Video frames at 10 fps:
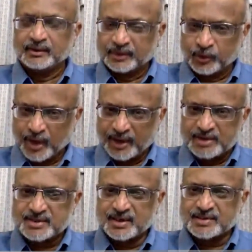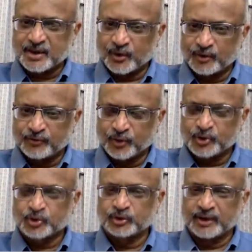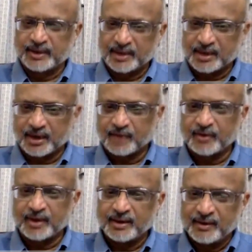The United States cannot afford to throw the India card away.